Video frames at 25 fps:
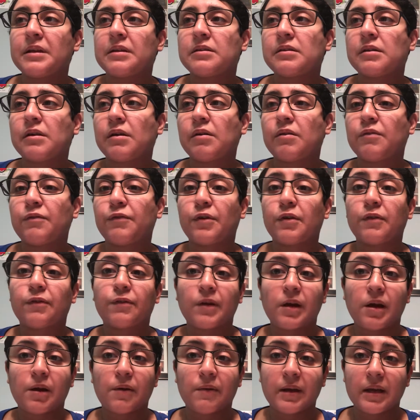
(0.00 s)
So for a
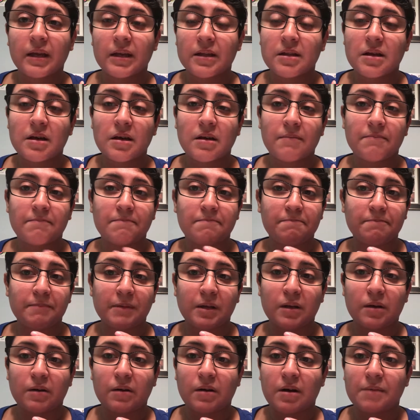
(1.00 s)
free curriculum,
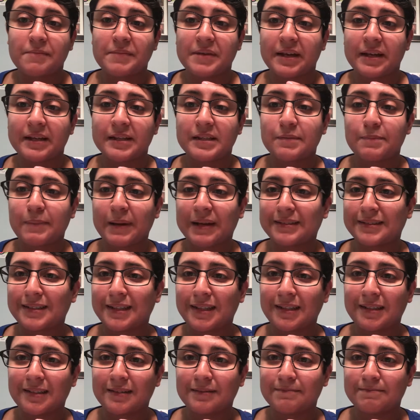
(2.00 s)
I'm not
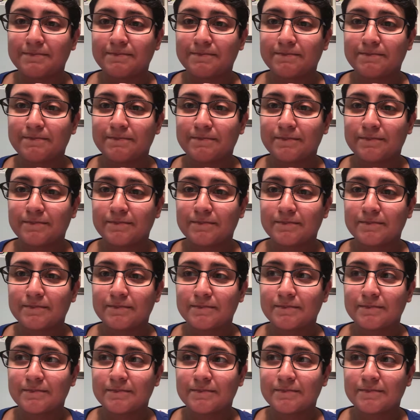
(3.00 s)
expecting
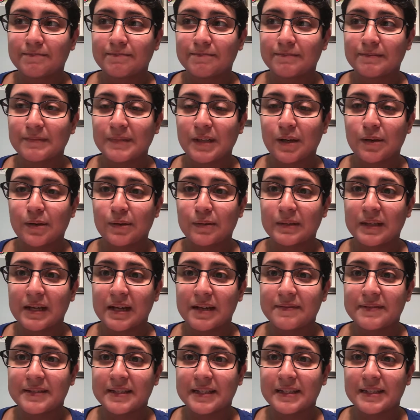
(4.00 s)
a whole
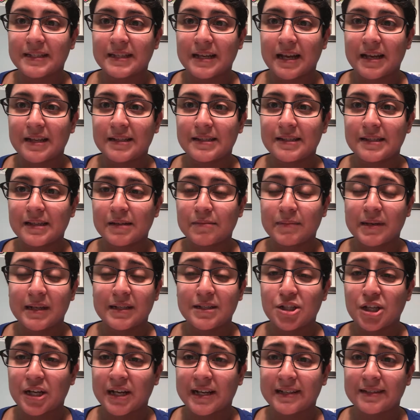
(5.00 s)
lot of success, and my
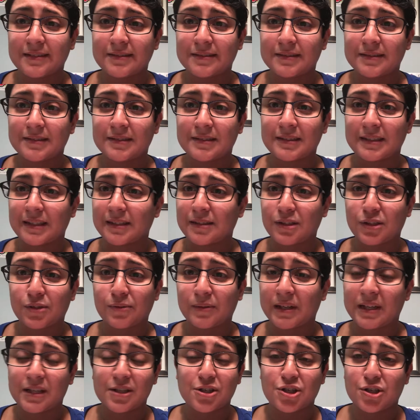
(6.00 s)
child's
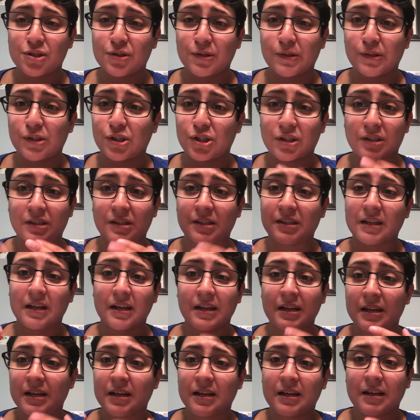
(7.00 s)
sensory issues just,
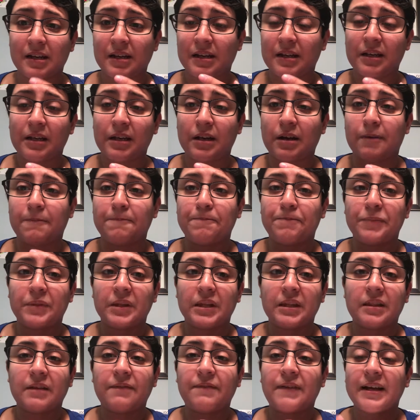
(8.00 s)

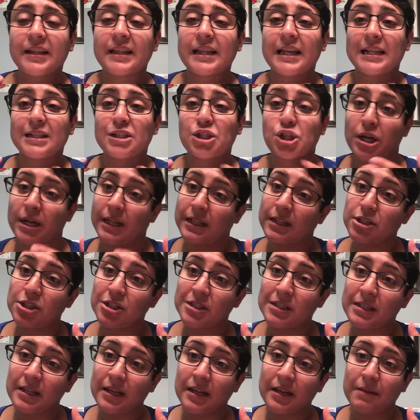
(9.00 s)
the fact that it
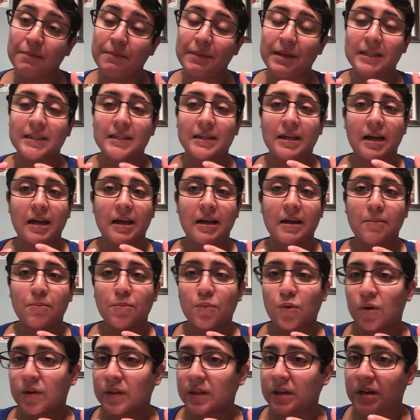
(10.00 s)
challenges him is
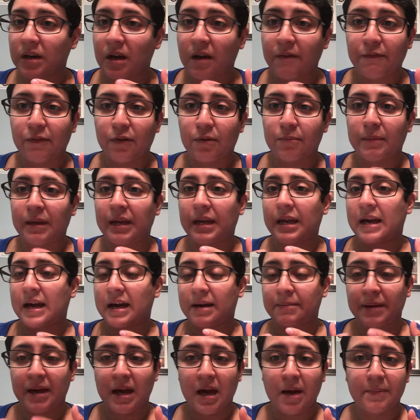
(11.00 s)
more than enough for me.
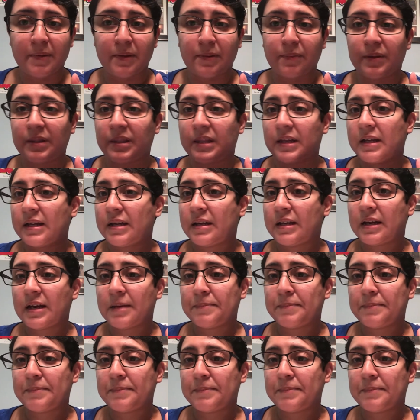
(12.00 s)
I'm happy with it.